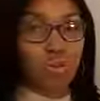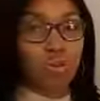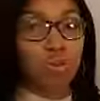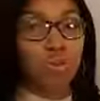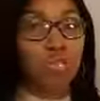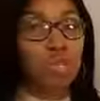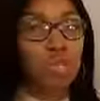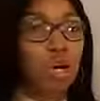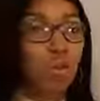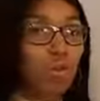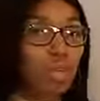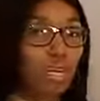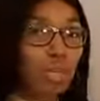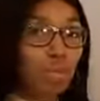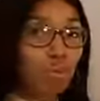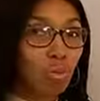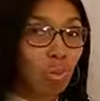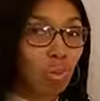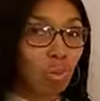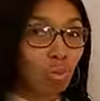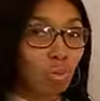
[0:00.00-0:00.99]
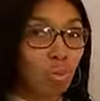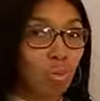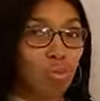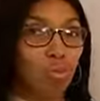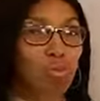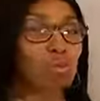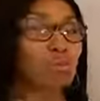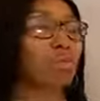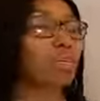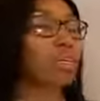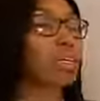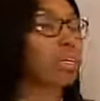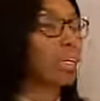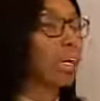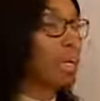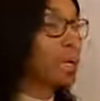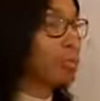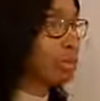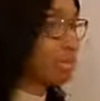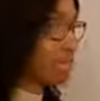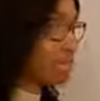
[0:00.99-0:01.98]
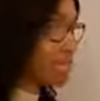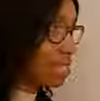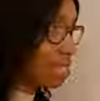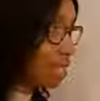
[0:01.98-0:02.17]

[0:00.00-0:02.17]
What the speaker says: We don't need more rules. We're going to keep these